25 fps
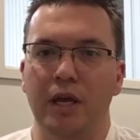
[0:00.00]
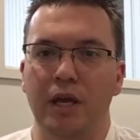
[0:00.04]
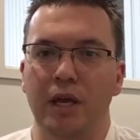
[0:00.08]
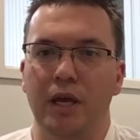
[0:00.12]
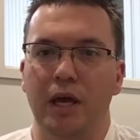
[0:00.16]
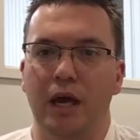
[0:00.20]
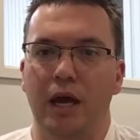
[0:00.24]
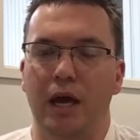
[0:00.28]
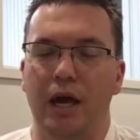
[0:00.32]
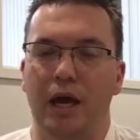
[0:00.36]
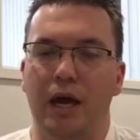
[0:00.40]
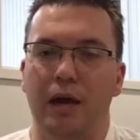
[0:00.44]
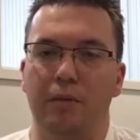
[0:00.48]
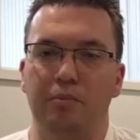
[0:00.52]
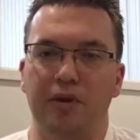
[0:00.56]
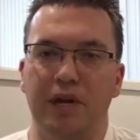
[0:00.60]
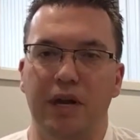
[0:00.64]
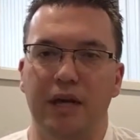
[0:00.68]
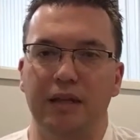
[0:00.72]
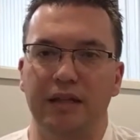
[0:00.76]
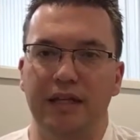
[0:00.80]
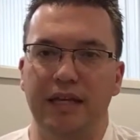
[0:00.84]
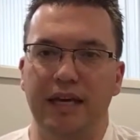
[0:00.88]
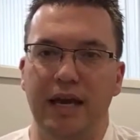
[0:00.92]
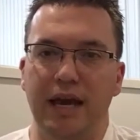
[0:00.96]
But I
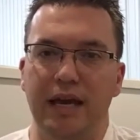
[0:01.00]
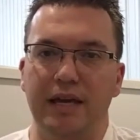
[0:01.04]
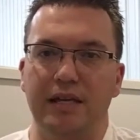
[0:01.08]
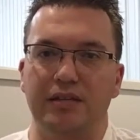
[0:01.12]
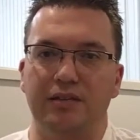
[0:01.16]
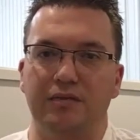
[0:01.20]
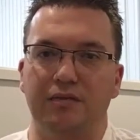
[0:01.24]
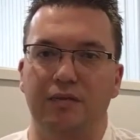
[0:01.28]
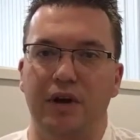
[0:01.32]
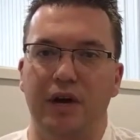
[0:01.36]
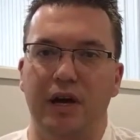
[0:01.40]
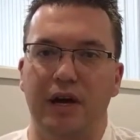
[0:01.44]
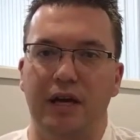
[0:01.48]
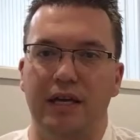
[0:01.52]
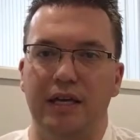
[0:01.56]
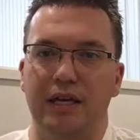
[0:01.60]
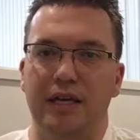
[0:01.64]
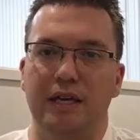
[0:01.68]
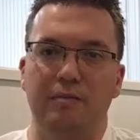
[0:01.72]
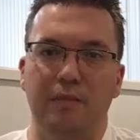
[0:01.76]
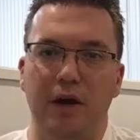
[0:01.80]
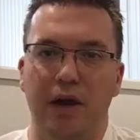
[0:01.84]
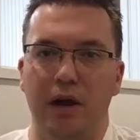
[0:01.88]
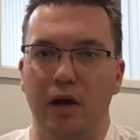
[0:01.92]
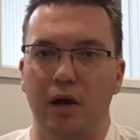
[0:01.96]
liaised via
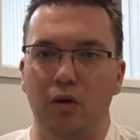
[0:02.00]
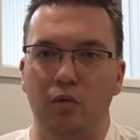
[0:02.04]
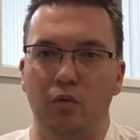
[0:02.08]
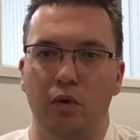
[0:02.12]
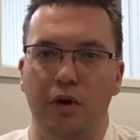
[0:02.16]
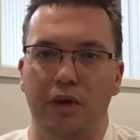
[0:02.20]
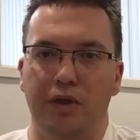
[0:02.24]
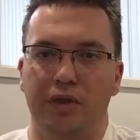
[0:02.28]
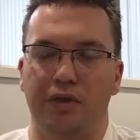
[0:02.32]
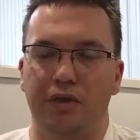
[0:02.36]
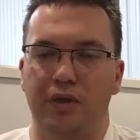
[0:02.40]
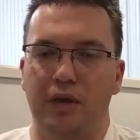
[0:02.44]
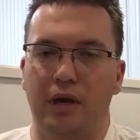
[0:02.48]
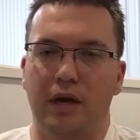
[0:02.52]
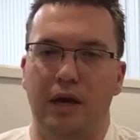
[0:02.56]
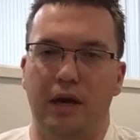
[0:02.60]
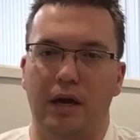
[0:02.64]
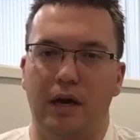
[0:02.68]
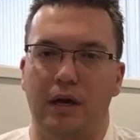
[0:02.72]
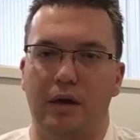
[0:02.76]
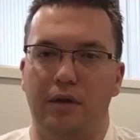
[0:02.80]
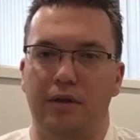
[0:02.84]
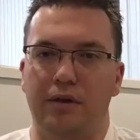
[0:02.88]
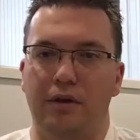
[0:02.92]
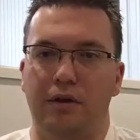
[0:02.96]
email with
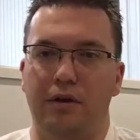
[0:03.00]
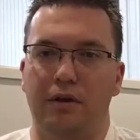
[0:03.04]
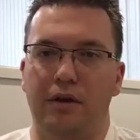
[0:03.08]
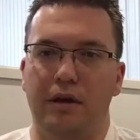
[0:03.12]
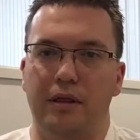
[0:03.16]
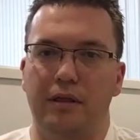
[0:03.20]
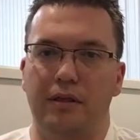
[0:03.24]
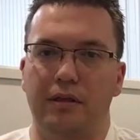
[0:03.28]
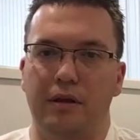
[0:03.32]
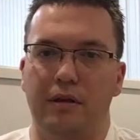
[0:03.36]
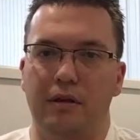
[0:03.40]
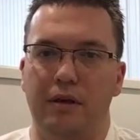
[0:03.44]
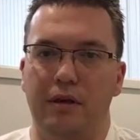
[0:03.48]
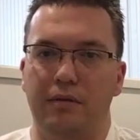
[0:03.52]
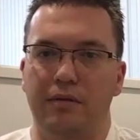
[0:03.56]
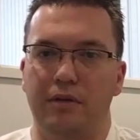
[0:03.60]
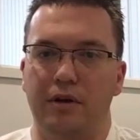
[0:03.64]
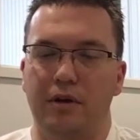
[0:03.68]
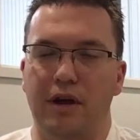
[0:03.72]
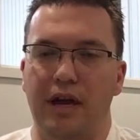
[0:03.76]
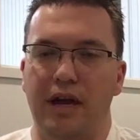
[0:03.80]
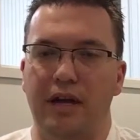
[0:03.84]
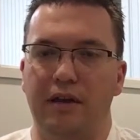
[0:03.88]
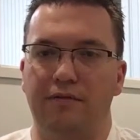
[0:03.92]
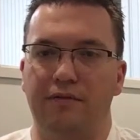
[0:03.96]

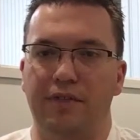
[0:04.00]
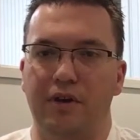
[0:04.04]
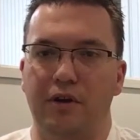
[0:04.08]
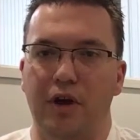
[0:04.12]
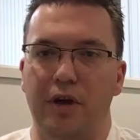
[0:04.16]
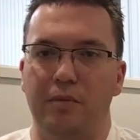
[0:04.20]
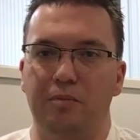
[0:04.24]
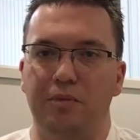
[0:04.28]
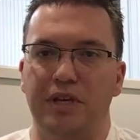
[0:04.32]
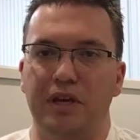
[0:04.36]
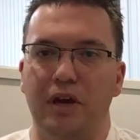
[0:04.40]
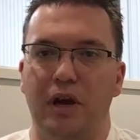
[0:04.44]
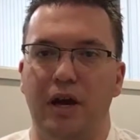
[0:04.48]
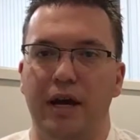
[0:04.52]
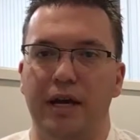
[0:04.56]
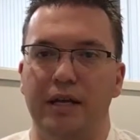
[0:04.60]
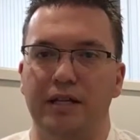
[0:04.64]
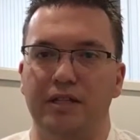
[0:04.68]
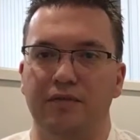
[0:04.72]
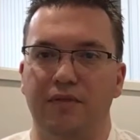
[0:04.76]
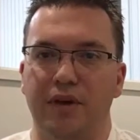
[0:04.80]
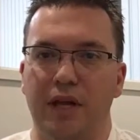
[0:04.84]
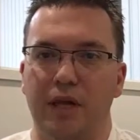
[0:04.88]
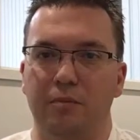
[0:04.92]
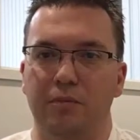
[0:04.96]
their head of their API
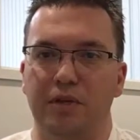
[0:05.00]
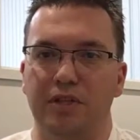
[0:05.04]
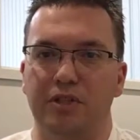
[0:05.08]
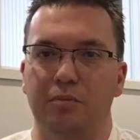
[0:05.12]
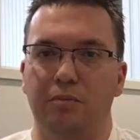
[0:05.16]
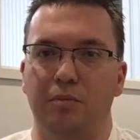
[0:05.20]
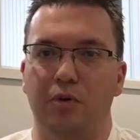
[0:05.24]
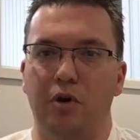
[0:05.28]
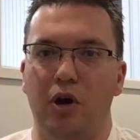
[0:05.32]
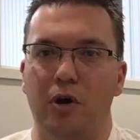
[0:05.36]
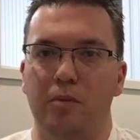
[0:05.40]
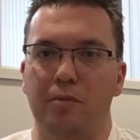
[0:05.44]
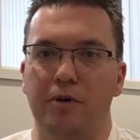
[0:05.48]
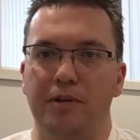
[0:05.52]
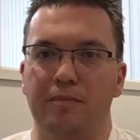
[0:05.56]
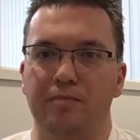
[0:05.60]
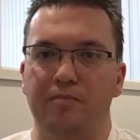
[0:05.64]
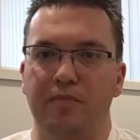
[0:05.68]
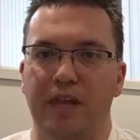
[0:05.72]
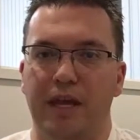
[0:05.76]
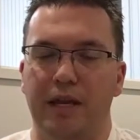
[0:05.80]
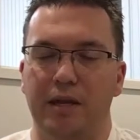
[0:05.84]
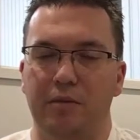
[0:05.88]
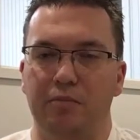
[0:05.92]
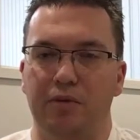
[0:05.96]
development department
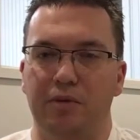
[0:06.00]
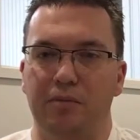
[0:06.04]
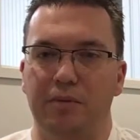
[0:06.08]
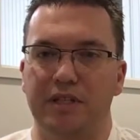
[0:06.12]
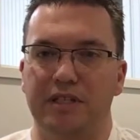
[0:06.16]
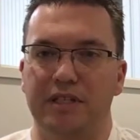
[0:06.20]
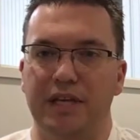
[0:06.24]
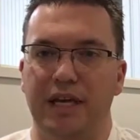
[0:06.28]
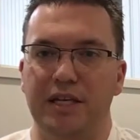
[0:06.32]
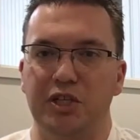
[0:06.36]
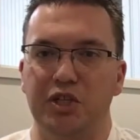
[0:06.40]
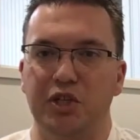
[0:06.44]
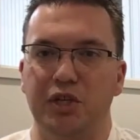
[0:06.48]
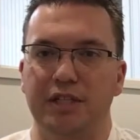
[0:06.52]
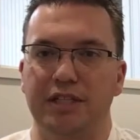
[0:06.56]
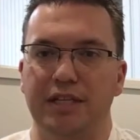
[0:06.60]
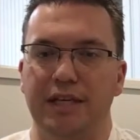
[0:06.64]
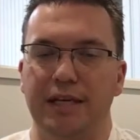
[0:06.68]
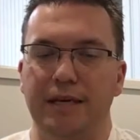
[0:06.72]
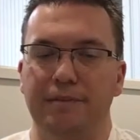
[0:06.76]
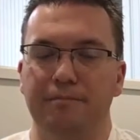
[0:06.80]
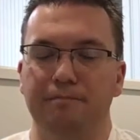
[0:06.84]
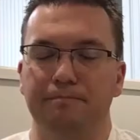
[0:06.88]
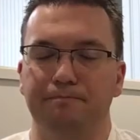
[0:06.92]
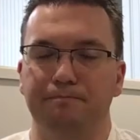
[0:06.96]
and implementation
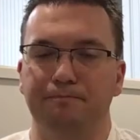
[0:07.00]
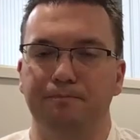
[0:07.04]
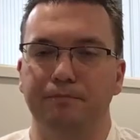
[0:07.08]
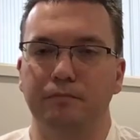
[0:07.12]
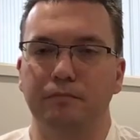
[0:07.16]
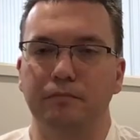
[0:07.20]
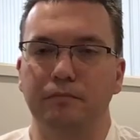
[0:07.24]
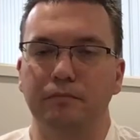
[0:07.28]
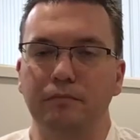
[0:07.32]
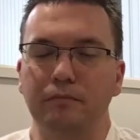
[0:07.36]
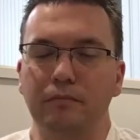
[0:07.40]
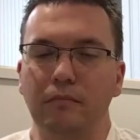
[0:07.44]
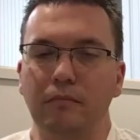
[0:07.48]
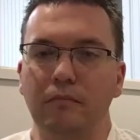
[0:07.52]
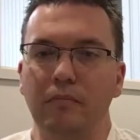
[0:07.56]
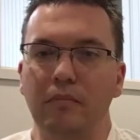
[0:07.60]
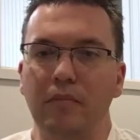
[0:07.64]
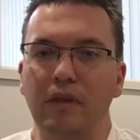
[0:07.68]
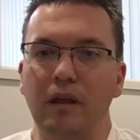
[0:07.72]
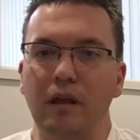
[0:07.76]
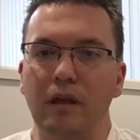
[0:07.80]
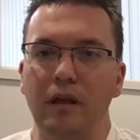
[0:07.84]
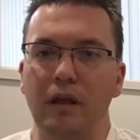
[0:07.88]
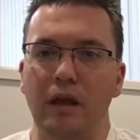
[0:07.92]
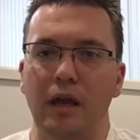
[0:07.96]
team,
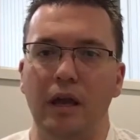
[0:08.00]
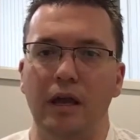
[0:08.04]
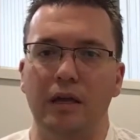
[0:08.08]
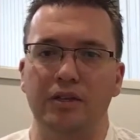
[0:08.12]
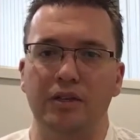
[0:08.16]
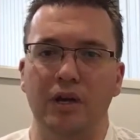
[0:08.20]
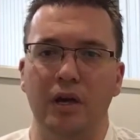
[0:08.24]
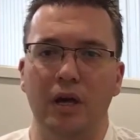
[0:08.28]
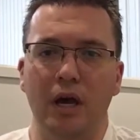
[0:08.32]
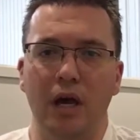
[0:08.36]
and